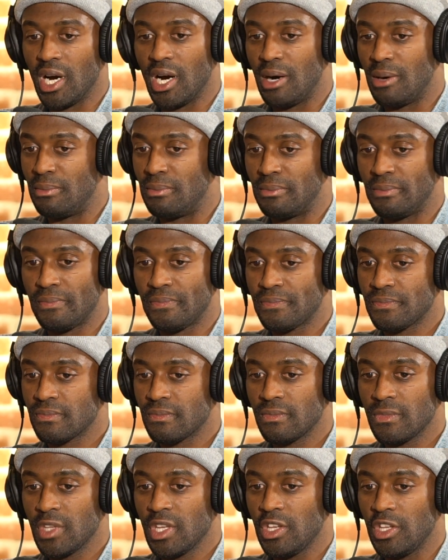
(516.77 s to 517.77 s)
But
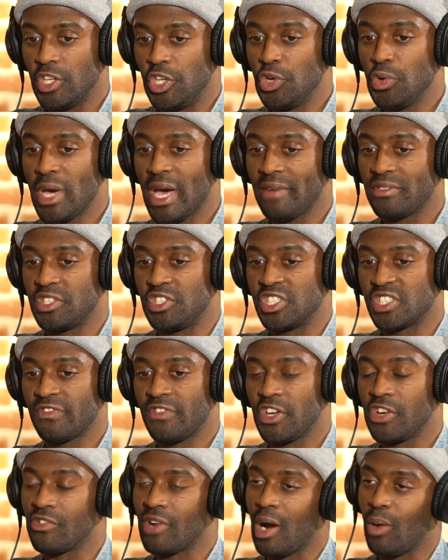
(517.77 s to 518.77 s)
you have
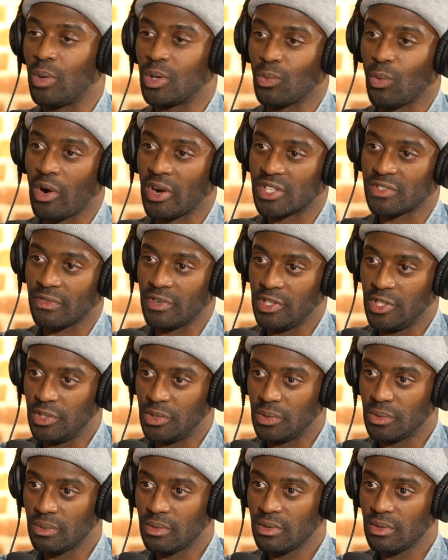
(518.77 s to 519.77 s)
to just figure out what works
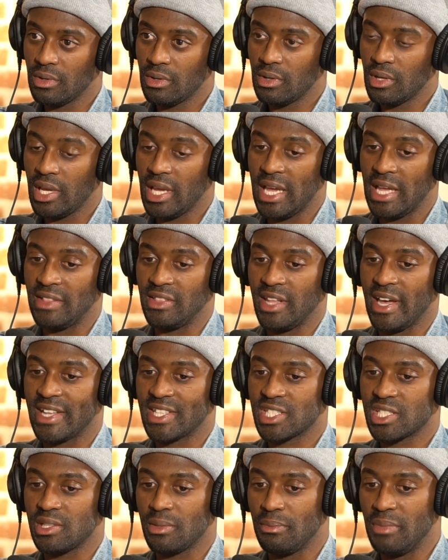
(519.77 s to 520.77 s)
for you.
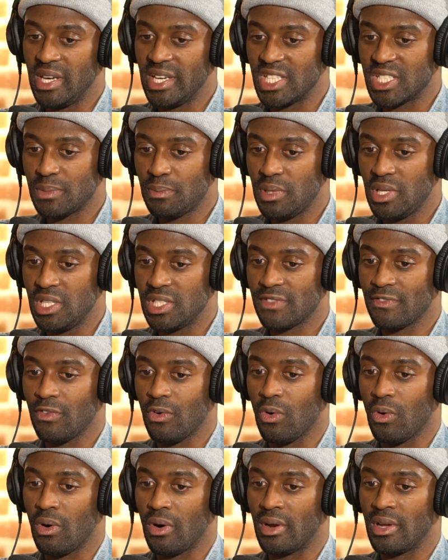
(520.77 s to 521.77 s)
And that's the biggest
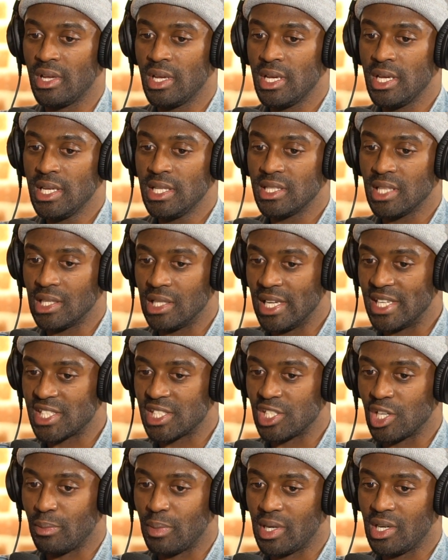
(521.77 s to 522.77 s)
piece for the
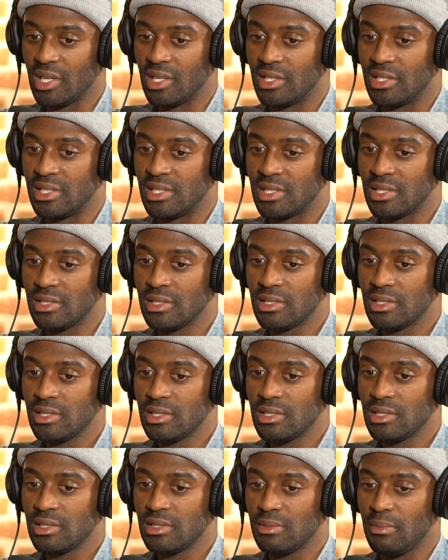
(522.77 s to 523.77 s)
listener, because
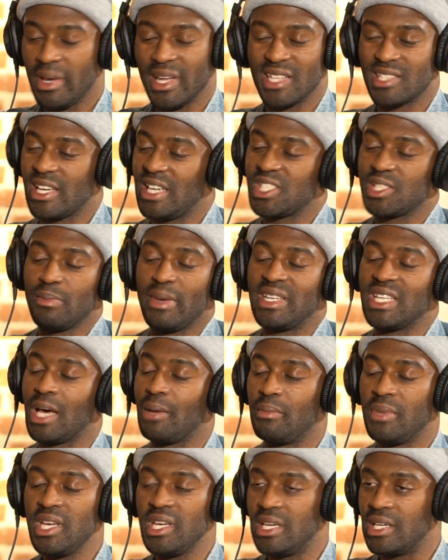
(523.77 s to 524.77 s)
meditation
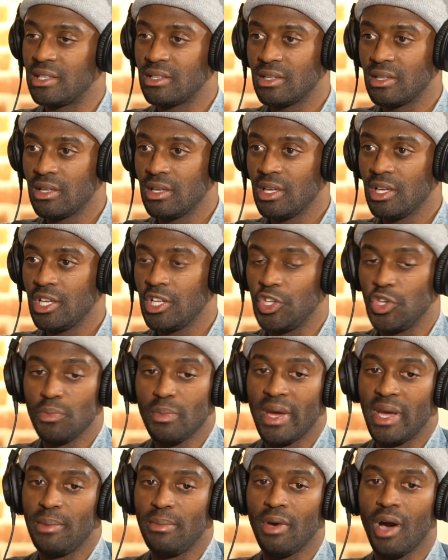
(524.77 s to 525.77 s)
may not be it.
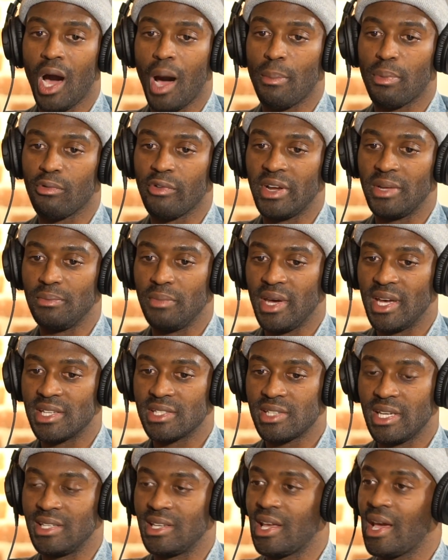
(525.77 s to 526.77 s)
You may
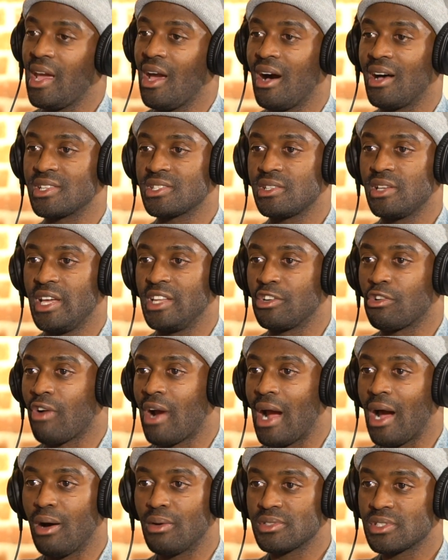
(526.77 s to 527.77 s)
operate best in chaos,
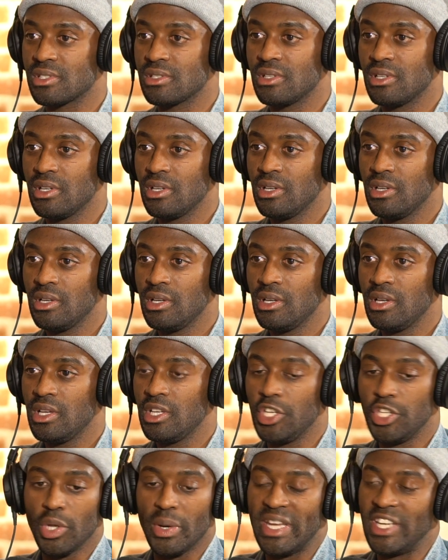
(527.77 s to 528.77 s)
in crowds,
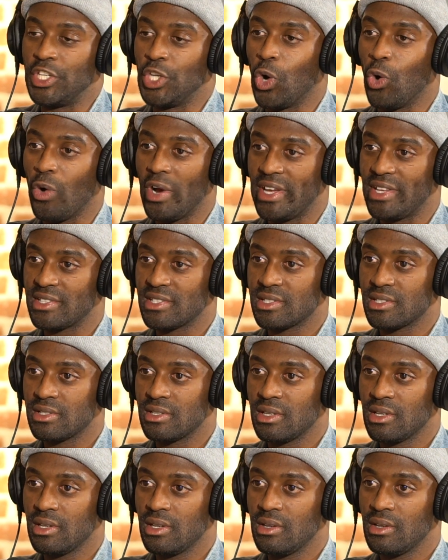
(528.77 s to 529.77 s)
in
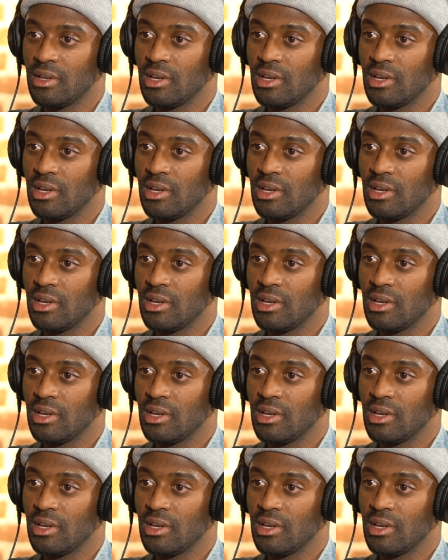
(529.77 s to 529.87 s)
noise.